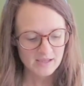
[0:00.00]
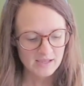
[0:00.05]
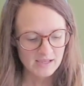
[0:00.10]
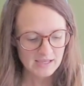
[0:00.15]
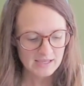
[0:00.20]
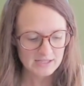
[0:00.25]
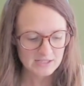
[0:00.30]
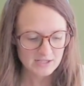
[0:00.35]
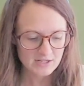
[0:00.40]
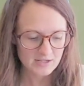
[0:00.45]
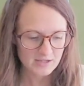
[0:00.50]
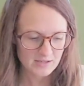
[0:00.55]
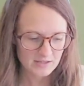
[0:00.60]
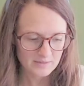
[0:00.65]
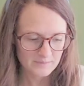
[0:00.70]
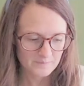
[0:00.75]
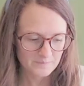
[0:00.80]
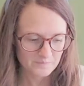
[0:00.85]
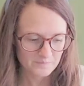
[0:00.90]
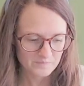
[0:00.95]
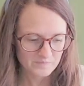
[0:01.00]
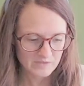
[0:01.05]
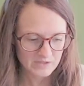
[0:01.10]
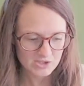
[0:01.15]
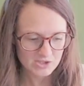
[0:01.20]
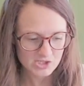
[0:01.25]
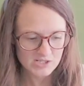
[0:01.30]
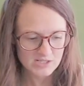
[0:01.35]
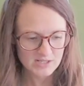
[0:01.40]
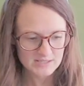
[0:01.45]
And um
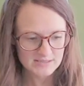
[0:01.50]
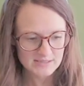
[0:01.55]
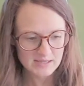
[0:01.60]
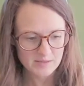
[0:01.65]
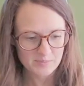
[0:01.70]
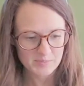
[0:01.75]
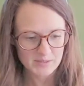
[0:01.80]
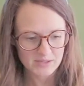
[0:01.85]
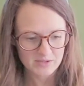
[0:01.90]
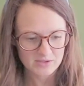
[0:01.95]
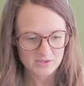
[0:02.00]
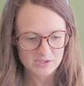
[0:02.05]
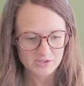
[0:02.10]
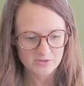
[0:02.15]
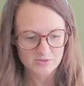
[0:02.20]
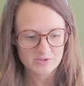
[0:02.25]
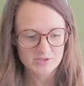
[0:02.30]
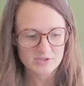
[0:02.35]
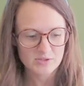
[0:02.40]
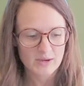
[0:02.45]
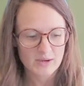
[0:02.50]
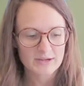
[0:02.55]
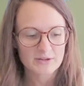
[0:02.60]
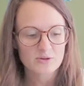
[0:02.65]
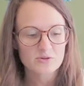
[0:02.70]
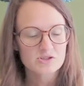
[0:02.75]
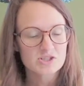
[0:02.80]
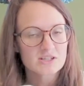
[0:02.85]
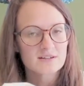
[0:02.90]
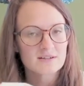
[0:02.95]
she does like Belle too. So I
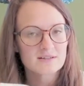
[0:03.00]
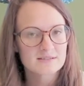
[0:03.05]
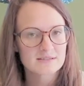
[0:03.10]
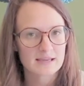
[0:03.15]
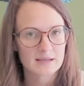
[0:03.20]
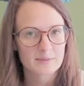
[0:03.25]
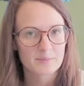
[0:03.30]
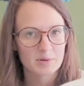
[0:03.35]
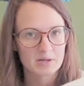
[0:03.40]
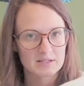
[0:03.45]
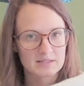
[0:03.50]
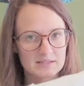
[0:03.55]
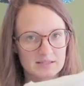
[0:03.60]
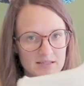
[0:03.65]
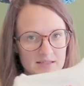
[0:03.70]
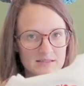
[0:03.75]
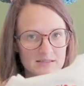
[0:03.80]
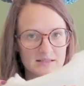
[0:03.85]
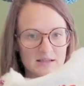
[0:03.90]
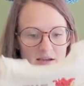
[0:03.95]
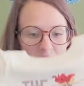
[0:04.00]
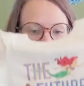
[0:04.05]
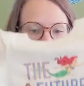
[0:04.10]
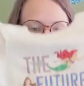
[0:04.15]
know she does like princess stuff.